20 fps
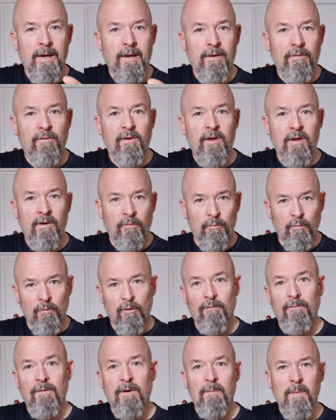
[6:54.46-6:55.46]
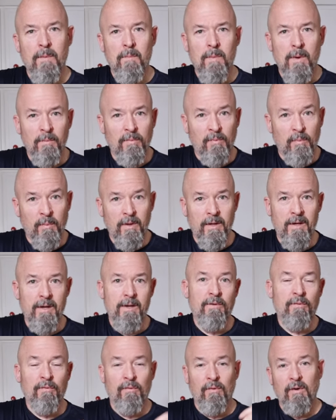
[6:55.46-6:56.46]
and his kids were over at my mom's
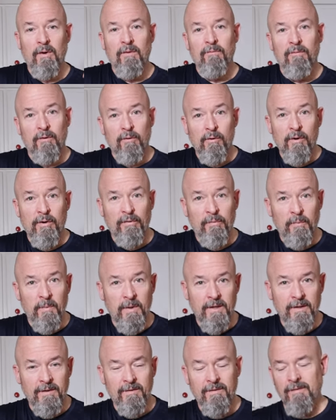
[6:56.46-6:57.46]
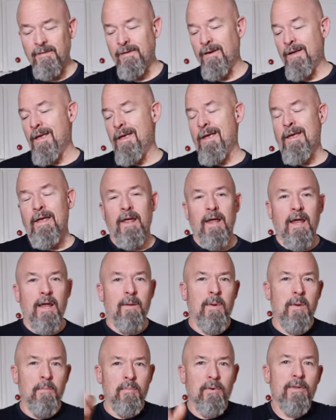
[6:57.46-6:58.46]
place for Christmas.
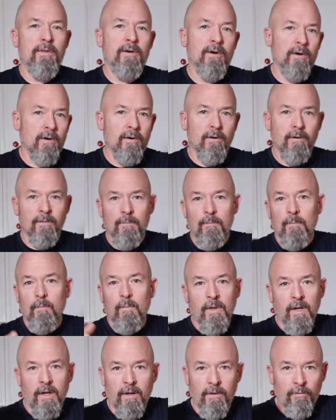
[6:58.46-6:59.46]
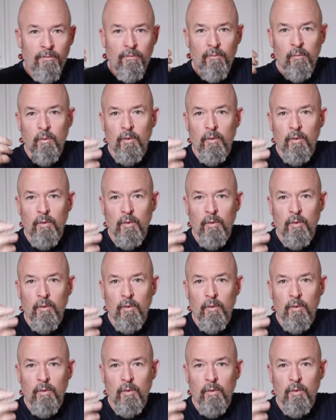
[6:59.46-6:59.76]
And my brother does